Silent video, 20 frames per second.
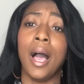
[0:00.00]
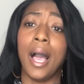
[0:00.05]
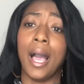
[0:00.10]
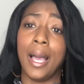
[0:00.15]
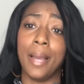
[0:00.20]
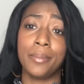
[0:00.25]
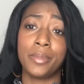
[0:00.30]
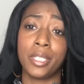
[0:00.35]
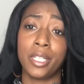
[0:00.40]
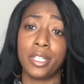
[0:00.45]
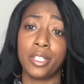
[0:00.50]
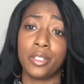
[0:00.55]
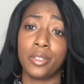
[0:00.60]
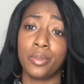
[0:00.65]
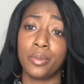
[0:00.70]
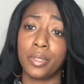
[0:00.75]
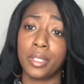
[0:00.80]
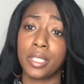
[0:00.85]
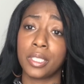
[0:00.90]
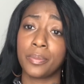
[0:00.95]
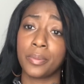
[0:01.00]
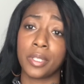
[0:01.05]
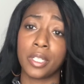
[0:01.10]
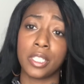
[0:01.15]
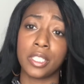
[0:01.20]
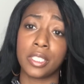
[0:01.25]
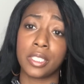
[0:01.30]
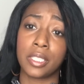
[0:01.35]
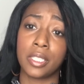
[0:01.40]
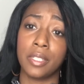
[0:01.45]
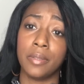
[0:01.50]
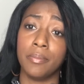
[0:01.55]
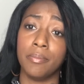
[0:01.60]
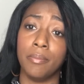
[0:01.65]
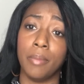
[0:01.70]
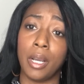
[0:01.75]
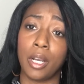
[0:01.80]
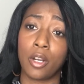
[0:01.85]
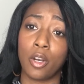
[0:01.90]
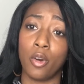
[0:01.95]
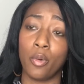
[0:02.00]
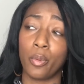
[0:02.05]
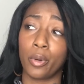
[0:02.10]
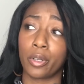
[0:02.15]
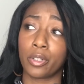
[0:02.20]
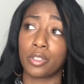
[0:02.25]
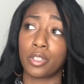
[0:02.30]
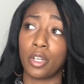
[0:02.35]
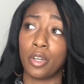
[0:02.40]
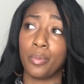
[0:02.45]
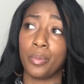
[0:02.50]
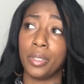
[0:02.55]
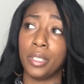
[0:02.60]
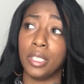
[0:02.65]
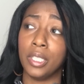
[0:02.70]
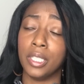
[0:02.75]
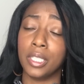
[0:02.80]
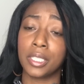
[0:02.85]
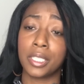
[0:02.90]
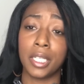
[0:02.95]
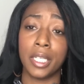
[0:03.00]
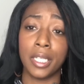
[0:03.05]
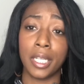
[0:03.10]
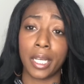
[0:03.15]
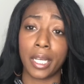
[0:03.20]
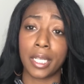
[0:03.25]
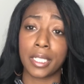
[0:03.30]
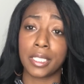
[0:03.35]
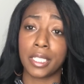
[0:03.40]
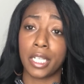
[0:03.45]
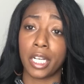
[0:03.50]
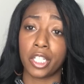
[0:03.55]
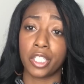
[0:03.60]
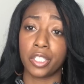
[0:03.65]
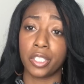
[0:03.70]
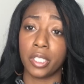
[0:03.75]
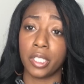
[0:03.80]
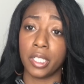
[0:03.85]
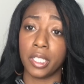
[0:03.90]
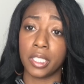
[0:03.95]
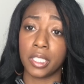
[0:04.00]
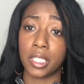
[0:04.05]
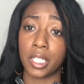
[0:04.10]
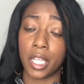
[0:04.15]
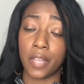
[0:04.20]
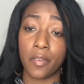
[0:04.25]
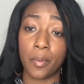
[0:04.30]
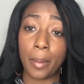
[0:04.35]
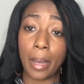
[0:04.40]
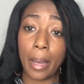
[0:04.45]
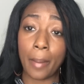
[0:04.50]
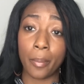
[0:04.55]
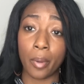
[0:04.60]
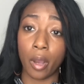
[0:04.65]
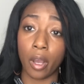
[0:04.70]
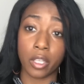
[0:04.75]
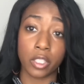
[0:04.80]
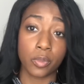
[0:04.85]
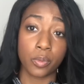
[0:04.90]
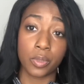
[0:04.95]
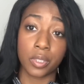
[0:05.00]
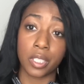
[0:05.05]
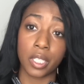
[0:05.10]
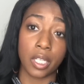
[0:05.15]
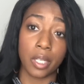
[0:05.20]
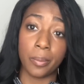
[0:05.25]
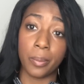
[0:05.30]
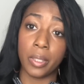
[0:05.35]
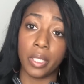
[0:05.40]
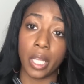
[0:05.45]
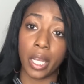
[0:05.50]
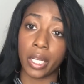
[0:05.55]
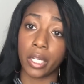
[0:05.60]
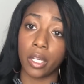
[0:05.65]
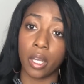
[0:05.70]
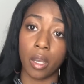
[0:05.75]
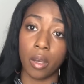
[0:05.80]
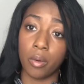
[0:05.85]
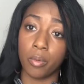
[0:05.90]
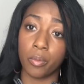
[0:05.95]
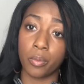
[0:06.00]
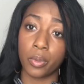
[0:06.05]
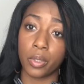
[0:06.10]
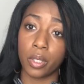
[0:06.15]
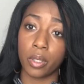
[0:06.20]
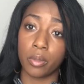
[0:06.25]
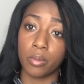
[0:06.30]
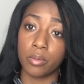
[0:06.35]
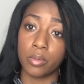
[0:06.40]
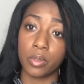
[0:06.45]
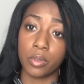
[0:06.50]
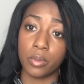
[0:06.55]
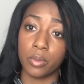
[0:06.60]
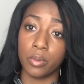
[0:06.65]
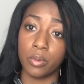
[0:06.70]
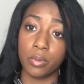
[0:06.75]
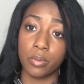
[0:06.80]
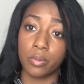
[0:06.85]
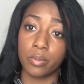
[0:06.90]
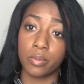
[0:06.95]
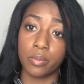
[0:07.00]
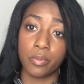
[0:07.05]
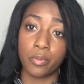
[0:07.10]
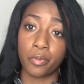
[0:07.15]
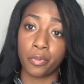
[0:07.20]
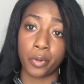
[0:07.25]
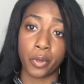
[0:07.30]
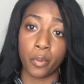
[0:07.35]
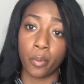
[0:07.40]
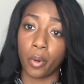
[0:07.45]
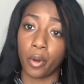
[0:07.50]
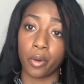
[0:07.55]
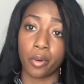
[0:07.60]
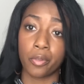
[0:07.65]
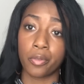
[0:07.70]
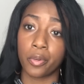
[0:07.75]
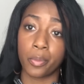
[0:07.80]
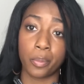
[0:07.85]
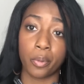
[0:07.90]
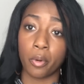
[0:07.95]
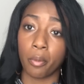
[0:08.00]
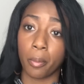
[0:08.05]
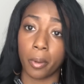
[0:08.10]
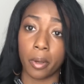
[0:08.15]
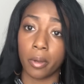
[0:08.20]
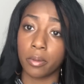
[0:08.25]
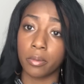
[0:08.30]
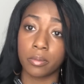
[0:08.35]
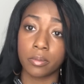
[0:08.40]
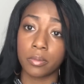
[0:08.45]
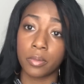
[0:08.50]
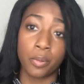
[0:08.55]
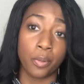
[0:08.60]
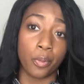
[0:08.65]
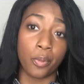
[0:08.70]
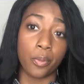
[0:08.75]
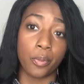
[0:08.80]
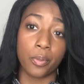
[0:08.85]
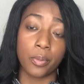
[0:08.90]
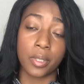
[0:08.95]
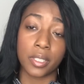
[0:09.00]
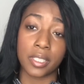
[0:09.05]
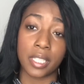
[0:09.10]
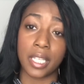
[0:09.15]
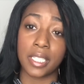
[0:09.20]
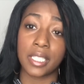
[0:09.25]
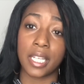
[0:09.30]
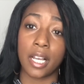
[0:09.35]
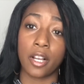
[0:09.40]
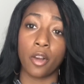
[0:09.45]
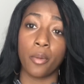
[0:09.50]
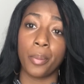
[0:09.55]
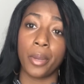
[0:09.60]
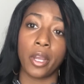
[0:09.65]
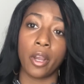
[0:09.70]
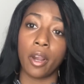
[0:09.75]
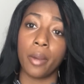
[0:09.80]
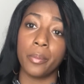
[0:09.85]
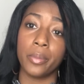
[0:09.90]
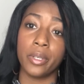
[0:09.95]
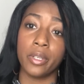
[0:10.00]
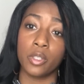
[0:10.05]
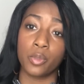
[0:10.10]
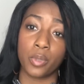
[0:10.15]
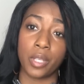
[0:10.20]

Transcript: I'm telling you this because my coworkers told me this, and like I said, I should have listened. Even my boss was telling me, like, no, we don't do free work for promo, because that's not gonna pay our bills.